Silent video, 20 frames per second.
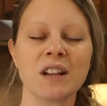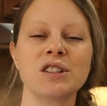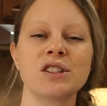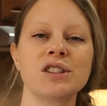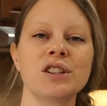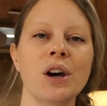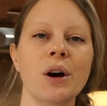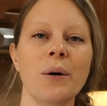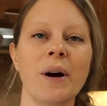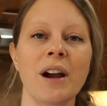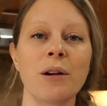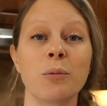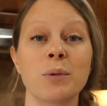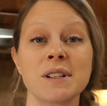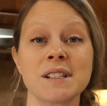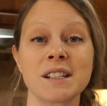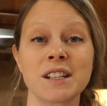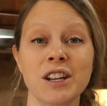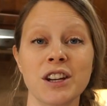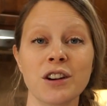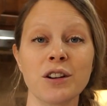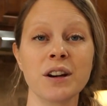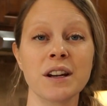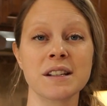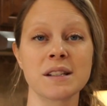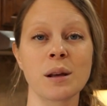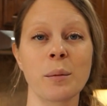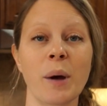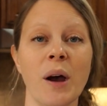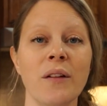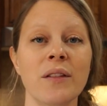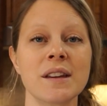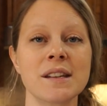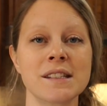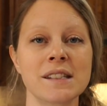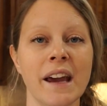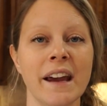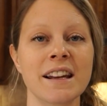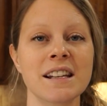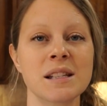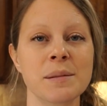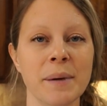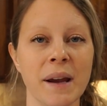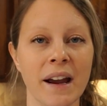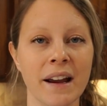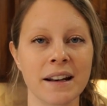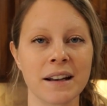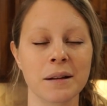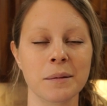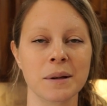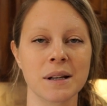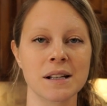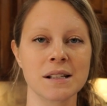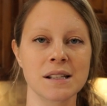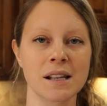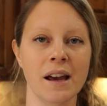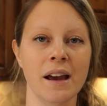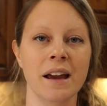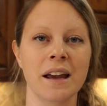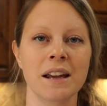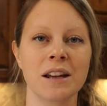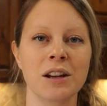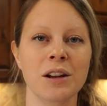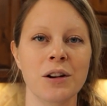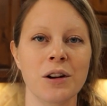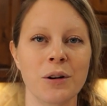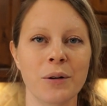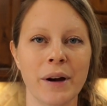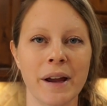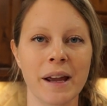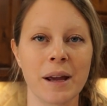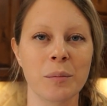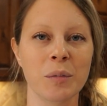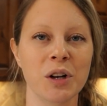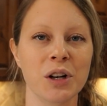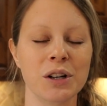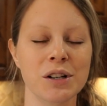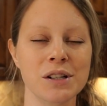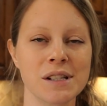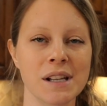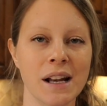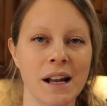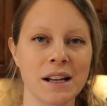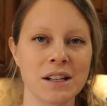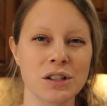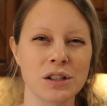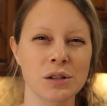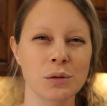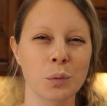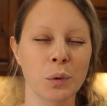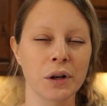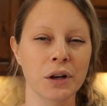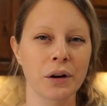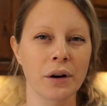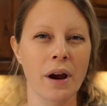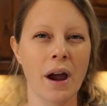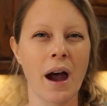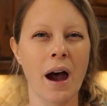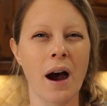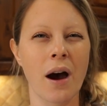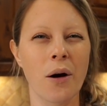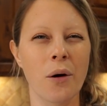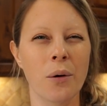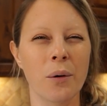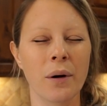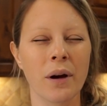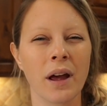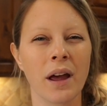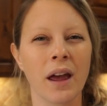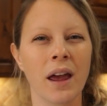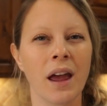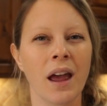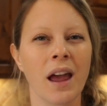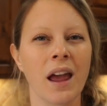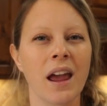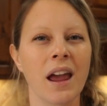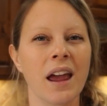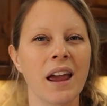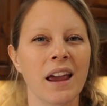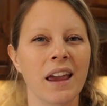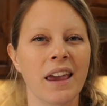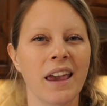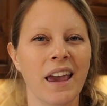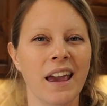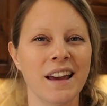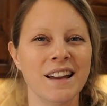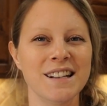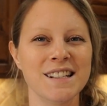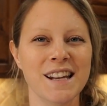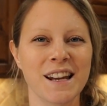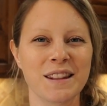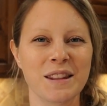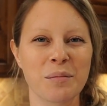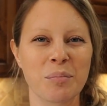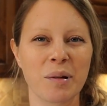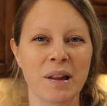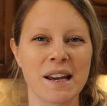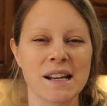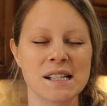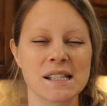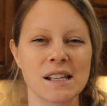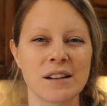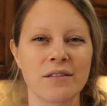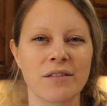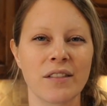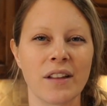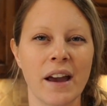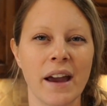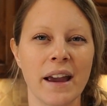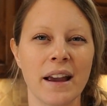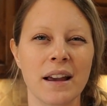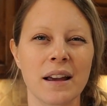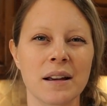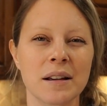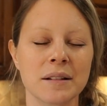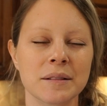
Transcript: So I was curious about the science behind it because I am a nurse and I just wonder how it can take the place of like